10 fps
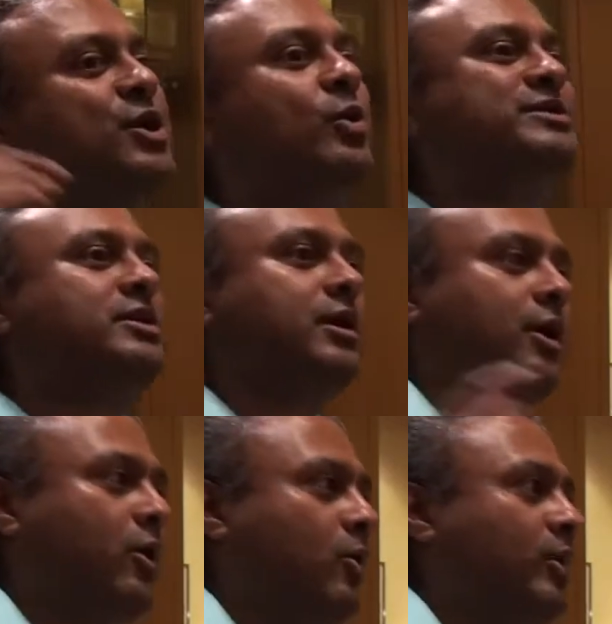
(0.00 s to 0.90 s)
go into the
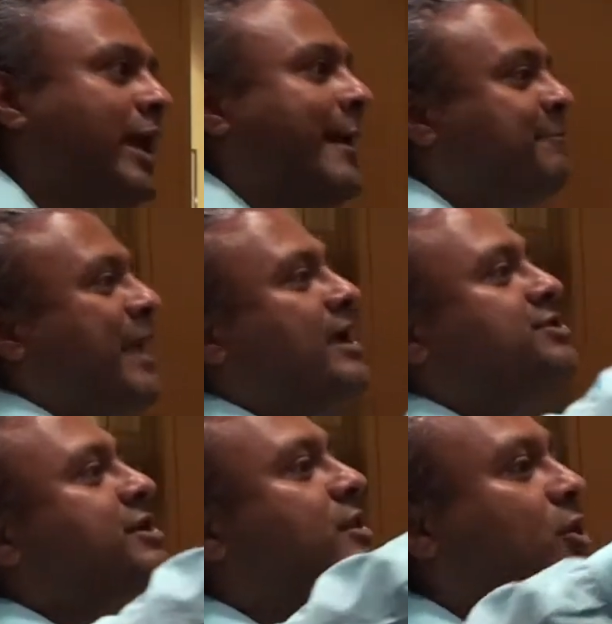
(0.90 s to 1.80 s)
code. They can
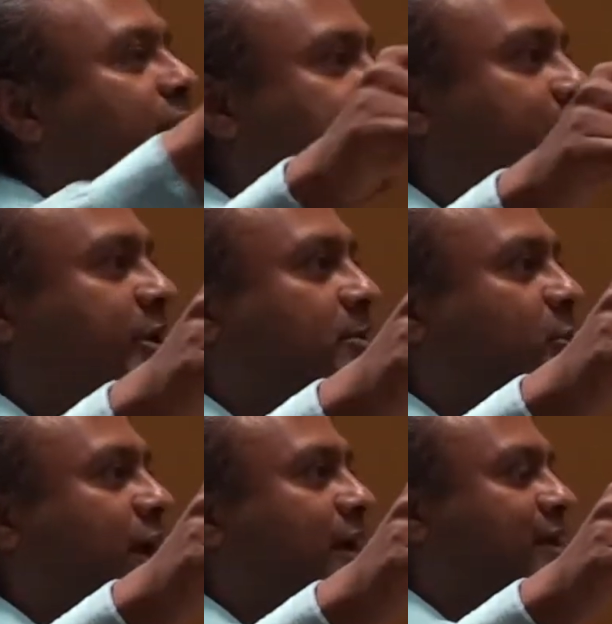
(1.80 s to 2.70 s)
just look at the build
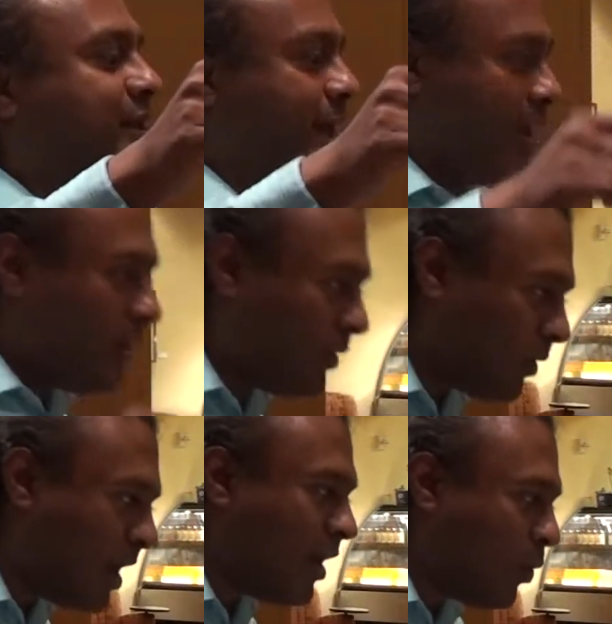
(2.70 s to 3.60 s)
break and say, oh,
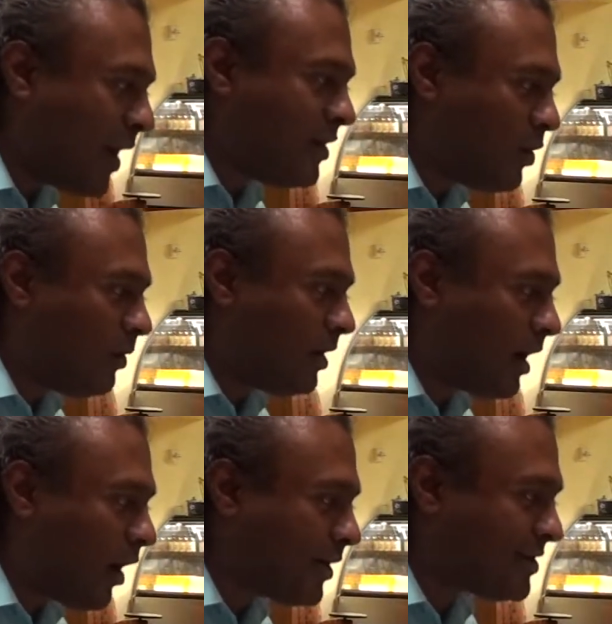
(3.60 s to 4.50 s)
when no
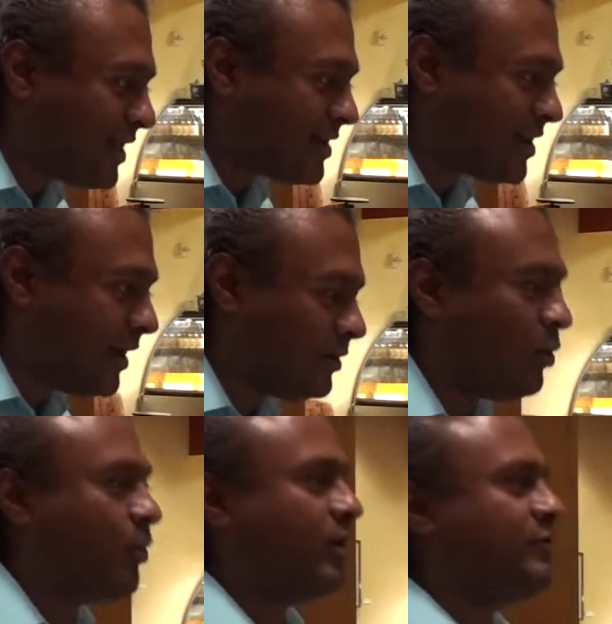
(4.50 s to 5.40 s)
args, then say hello
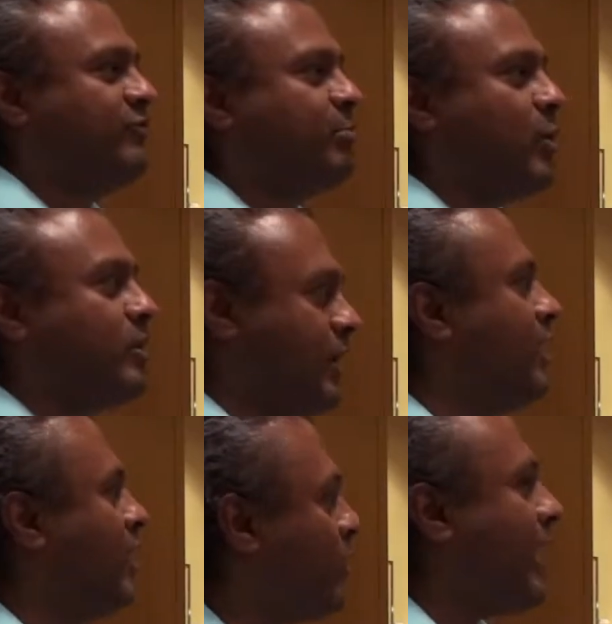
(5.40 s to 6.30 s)
world broke.
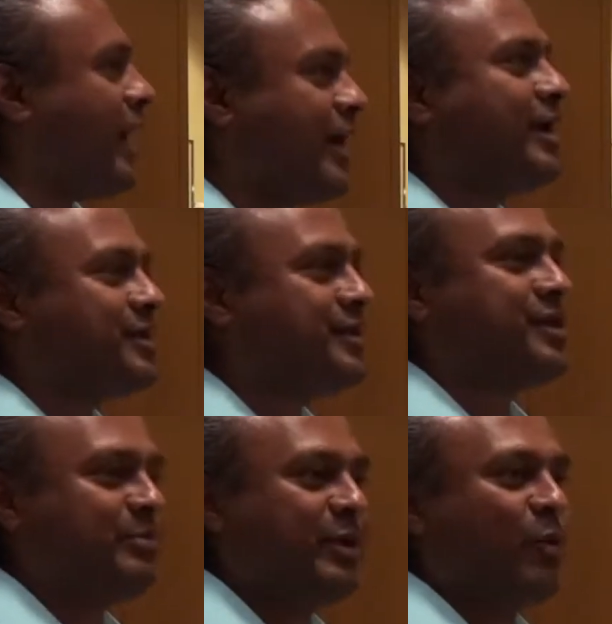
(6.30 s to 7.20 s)
Okay, I guess there's
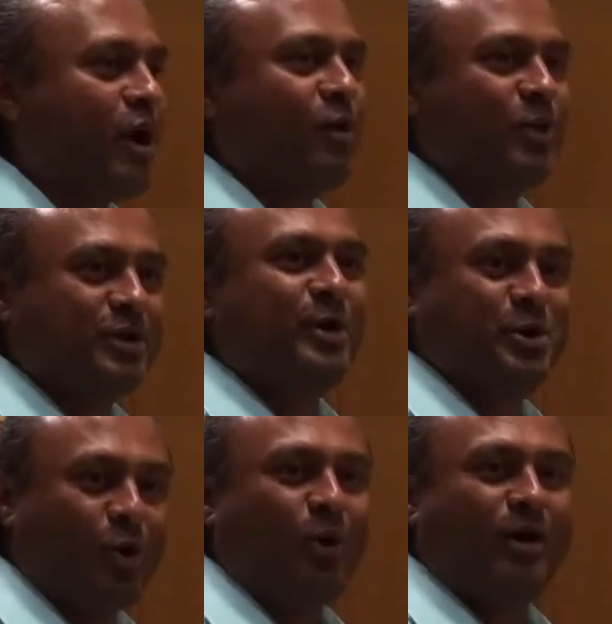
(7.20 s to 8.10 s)
something wrong with our
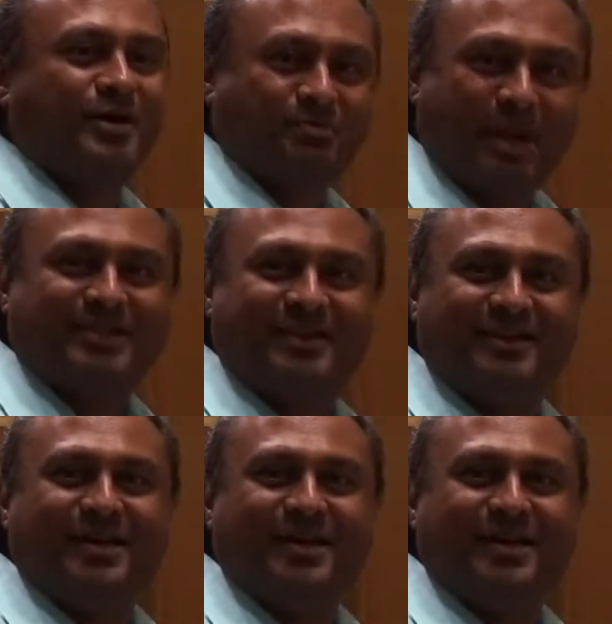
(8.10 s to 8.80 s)
no args method